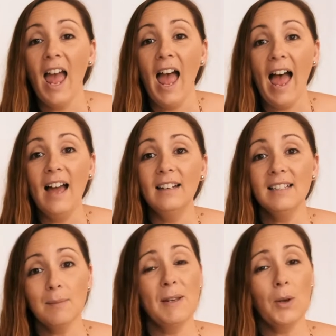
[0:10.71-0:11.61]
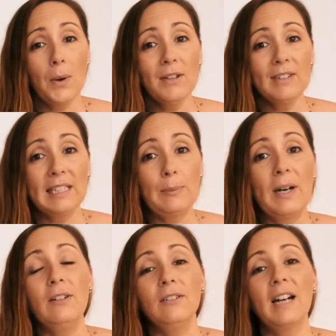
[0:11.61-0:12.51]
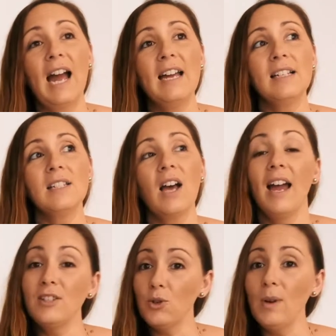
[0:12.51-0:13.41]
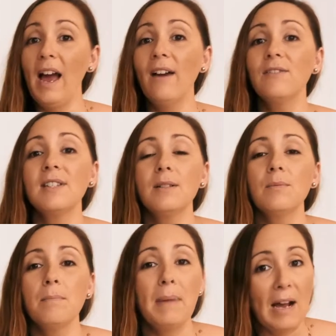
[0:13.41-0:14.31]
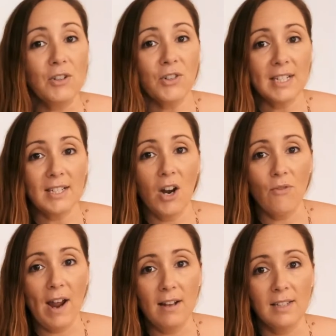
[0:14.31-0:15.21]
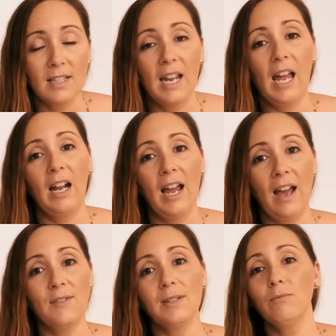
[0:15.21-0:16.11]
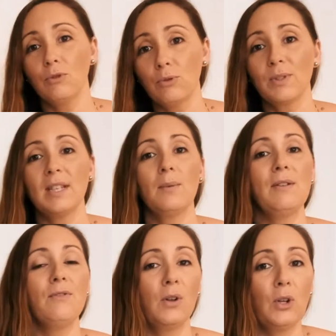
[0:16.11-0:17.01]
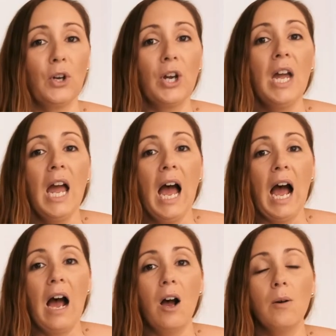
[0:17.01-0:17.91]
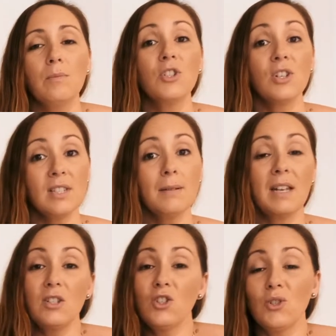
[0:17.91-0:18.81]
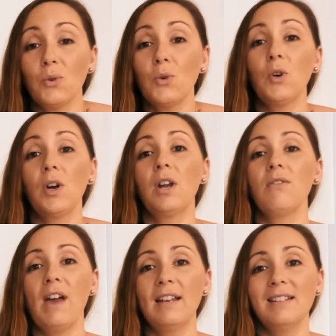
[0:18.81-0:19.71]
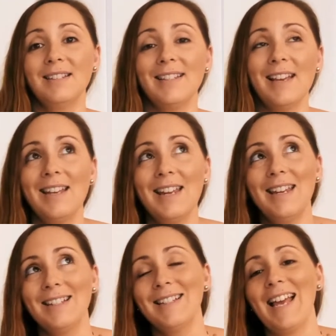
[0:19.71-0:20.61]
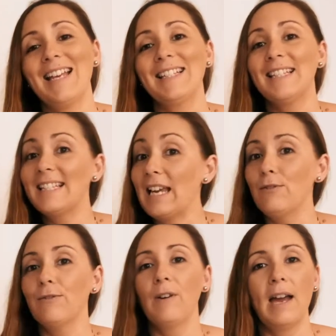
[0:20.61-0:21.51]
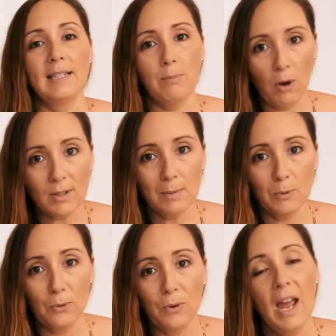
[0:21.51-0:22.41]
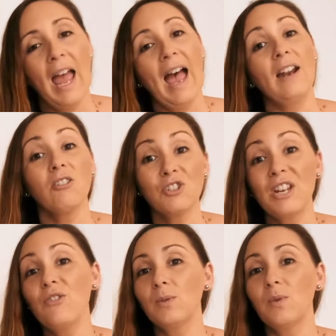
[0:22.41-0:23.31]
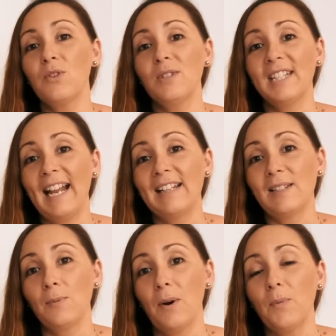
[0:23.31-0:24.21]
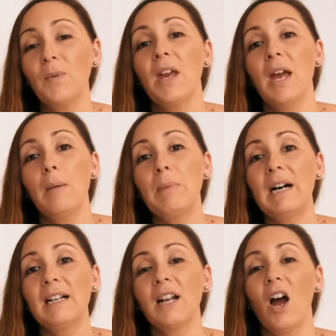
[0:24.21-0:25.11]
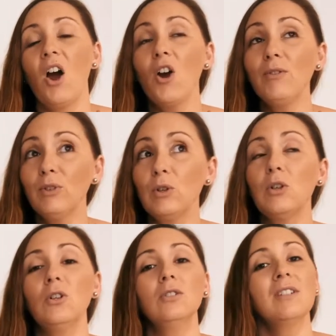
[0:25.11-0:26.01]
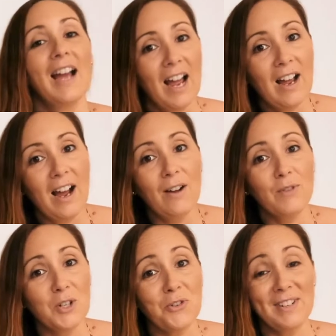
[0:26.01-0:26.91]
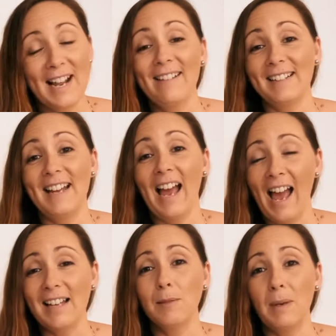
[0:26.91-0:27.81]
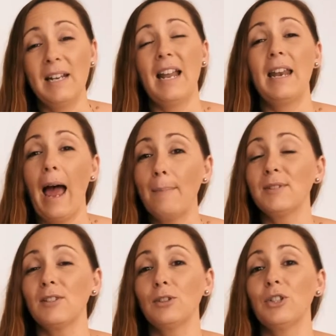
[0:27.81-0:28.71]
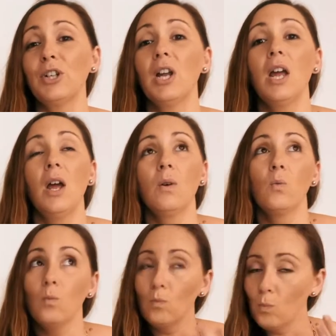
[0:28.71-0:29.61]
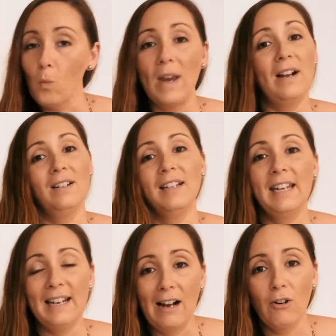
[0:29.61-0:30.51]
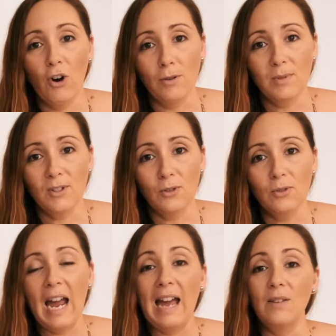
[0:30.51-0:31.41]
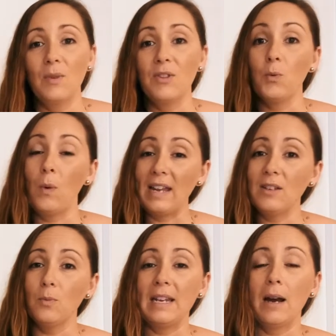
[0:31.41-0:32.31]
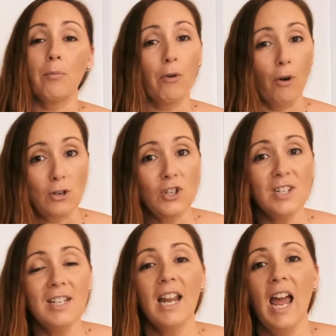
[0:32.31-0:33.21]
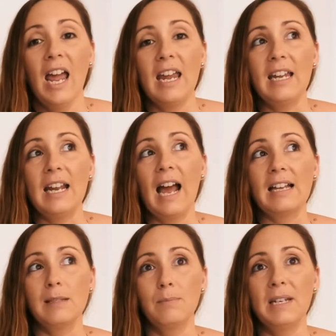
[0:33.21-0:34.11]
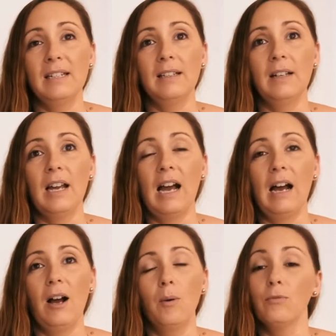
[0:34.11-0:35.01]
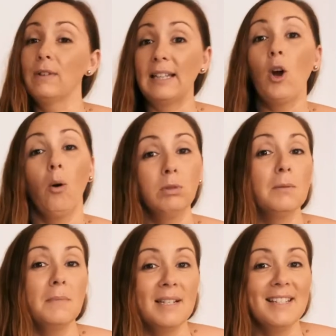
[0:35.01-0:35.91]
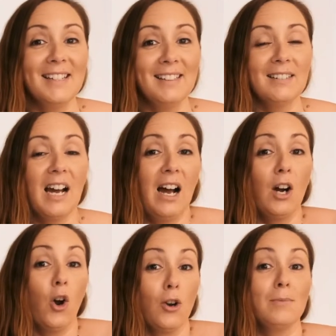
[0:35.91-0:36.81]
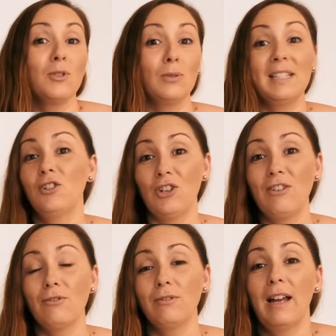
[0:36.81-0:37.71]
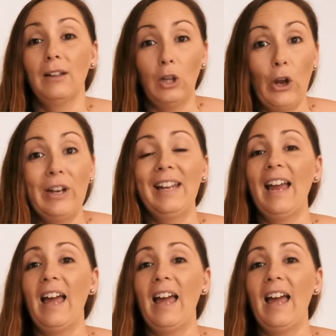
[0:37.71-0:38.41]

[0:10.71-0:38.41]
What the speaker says: and it's been going really well. And I do have some boundaries around it, and I have some rules that we follow just to ensure that it is as safe as possible. And I'll share those with you today as well. But overall, virtual reality has been an absolute winner in our homeschool, and with the way that we approach it, it has been really complementing homeschooling in general and learning